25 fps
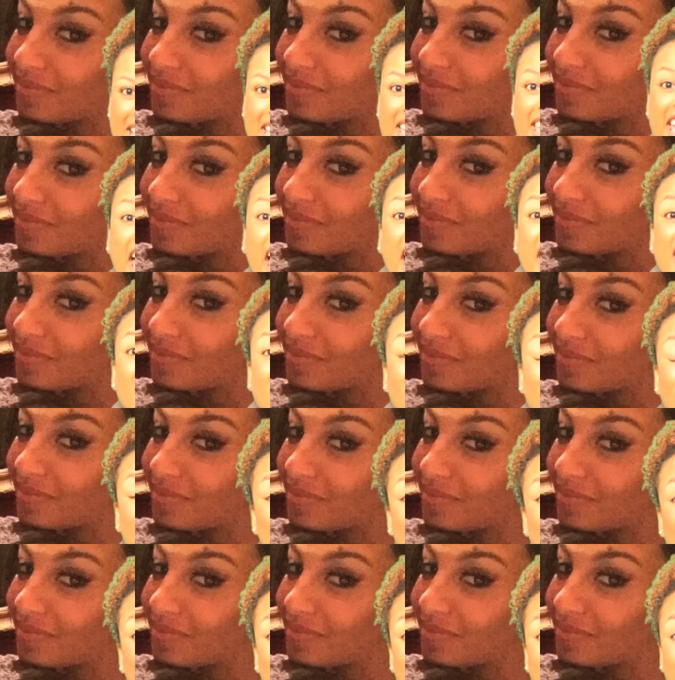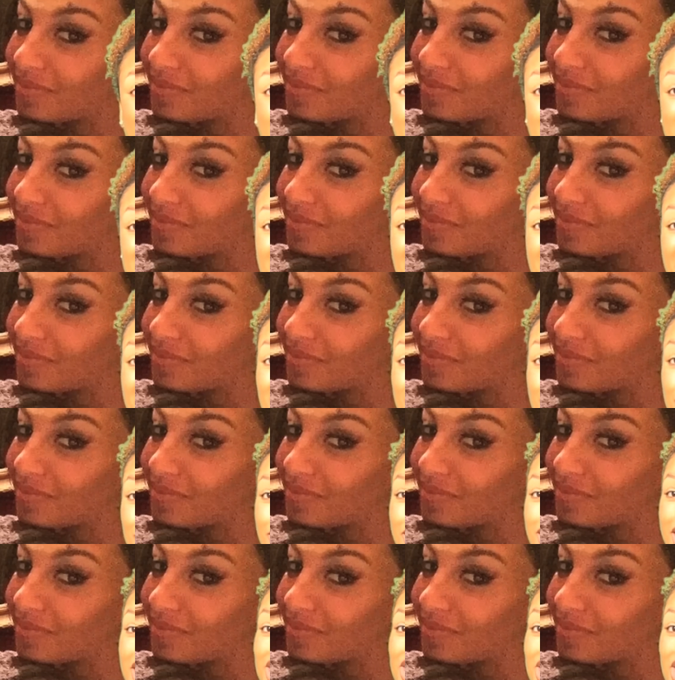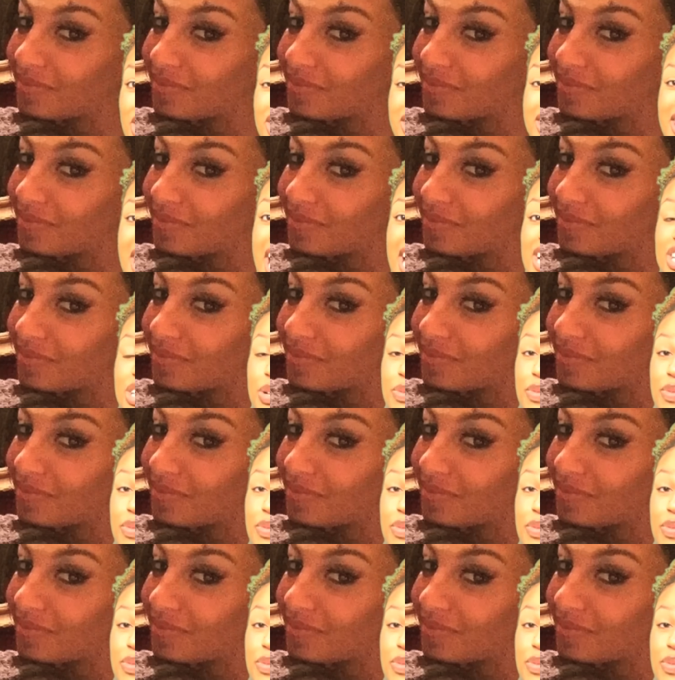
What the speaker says: No words are spoken by the person on screen.